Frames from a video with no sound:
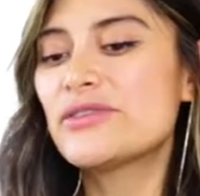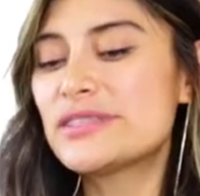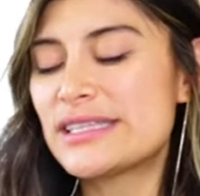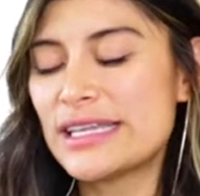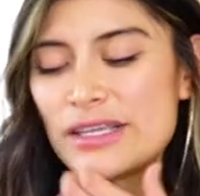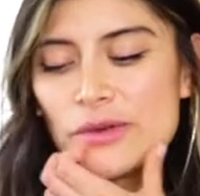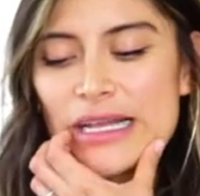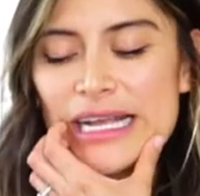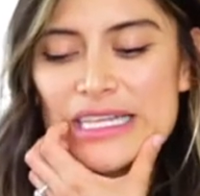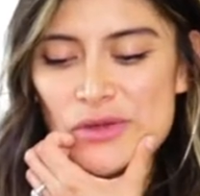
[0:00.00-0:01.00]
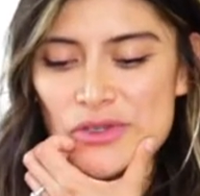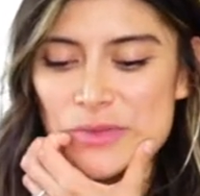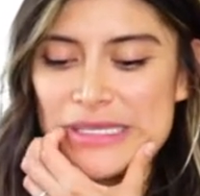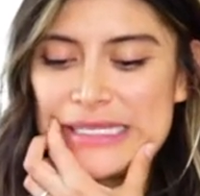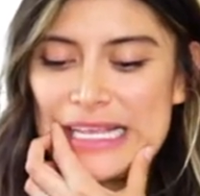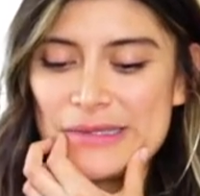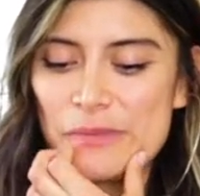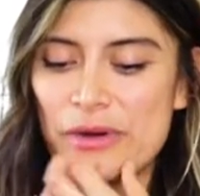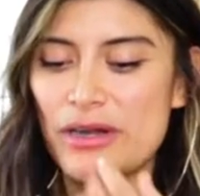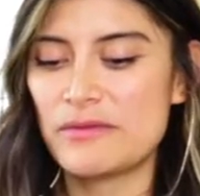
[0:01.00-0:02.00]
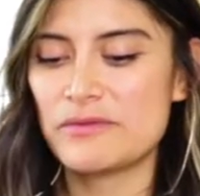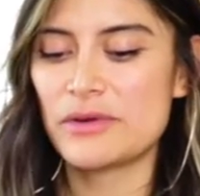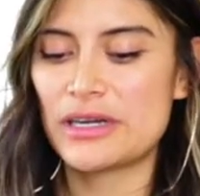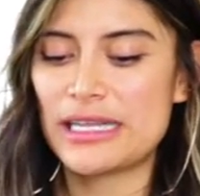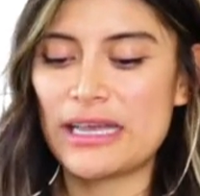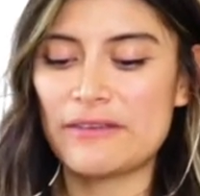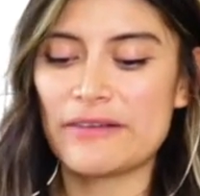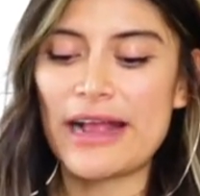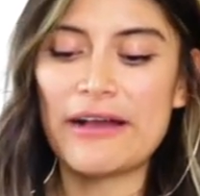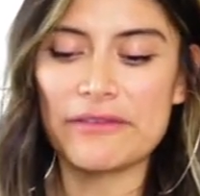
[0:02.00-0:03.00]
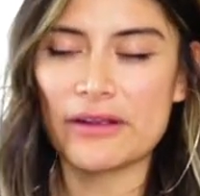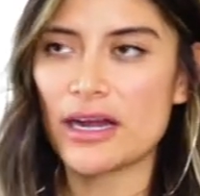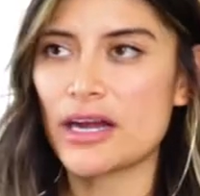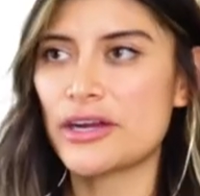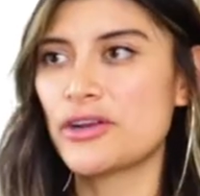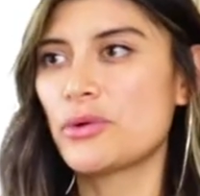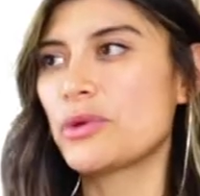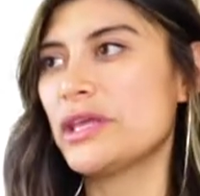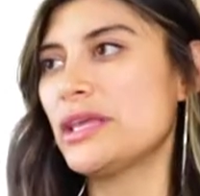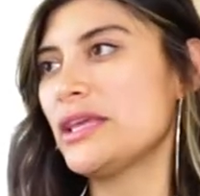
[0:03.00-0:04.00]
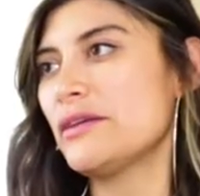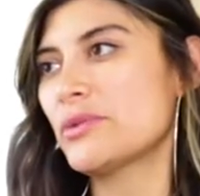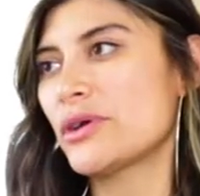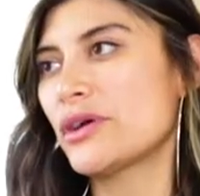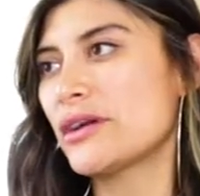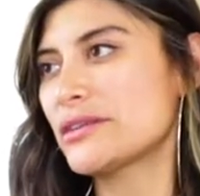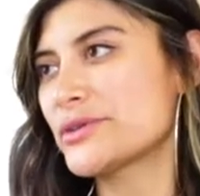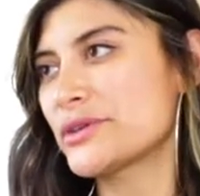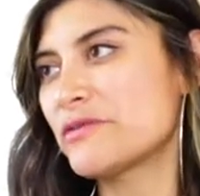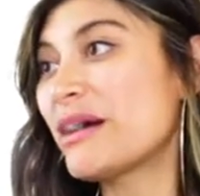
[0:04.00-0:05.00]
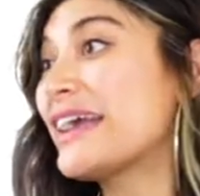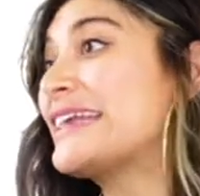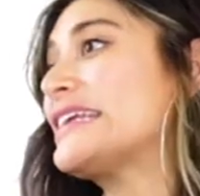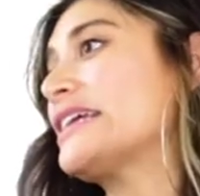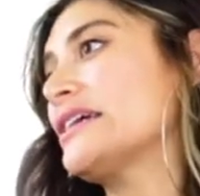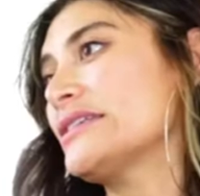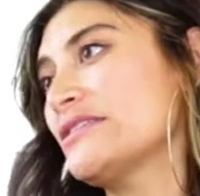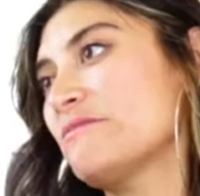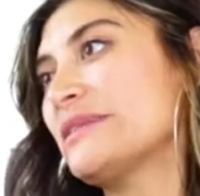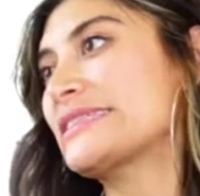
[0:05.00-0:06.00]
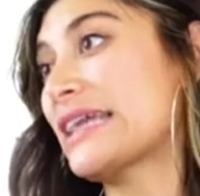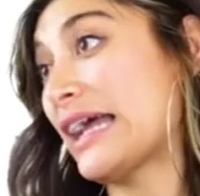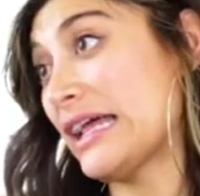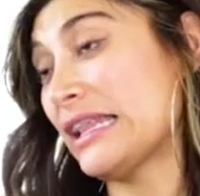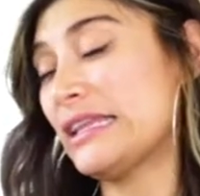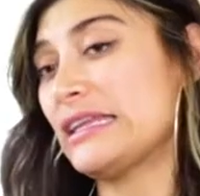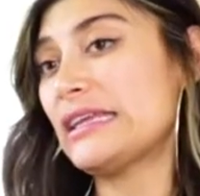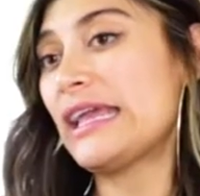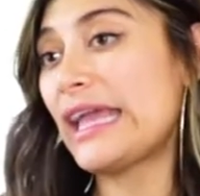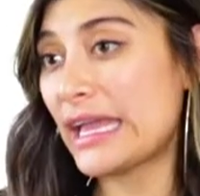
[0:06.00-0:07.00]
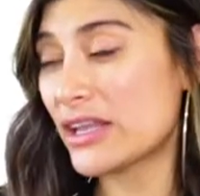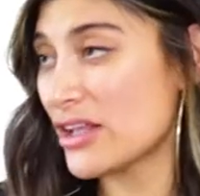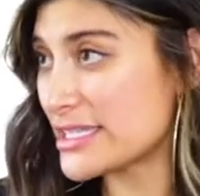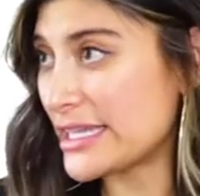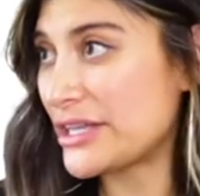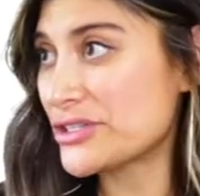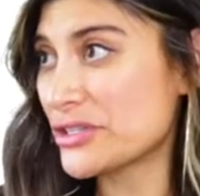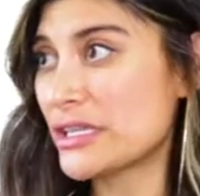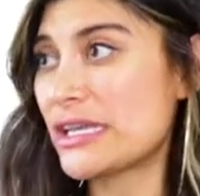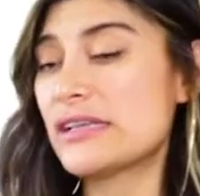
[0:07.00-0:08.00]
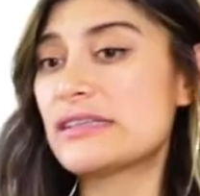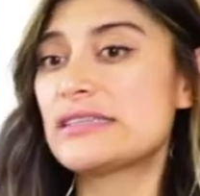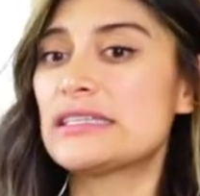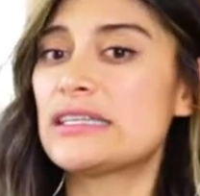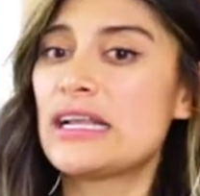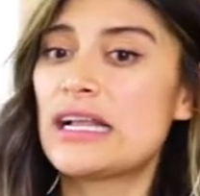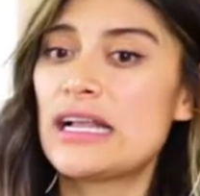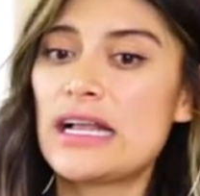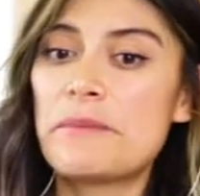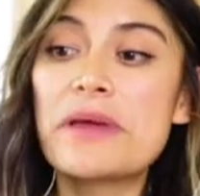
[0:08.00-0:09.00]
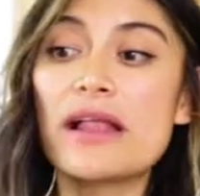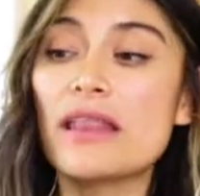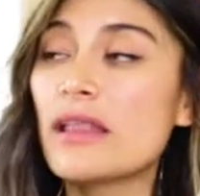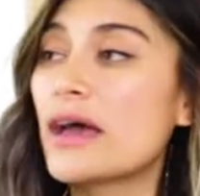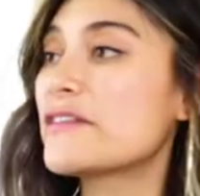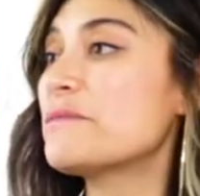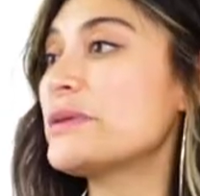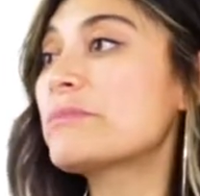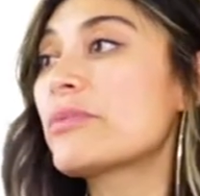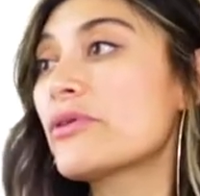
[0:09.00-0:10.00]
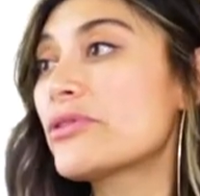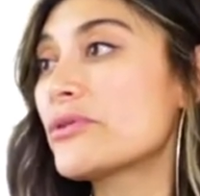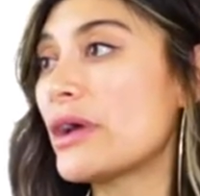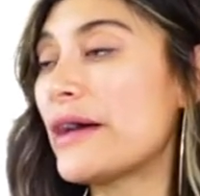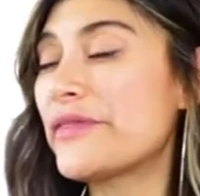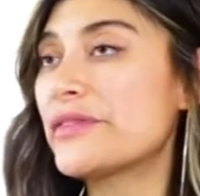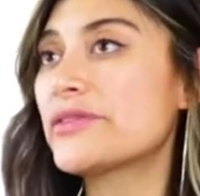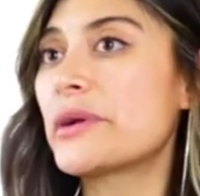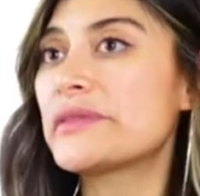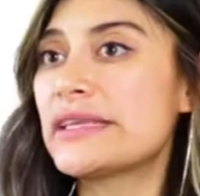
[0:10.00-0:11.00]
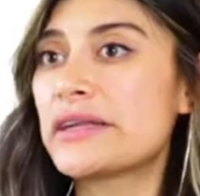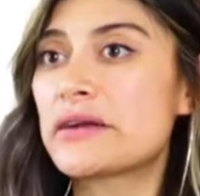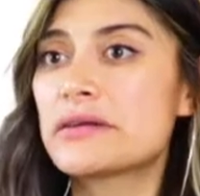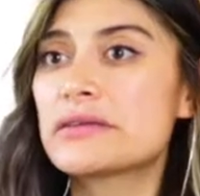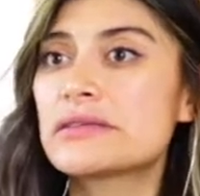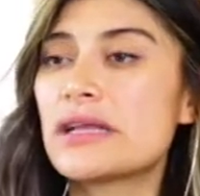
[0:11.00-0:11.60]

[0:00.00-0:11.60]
you like you like I told you, mezcal's been a part of our life forever. You know, we were sort of pioneers of mezcal in Los Angeles and met a lot of people throughout throughout the years.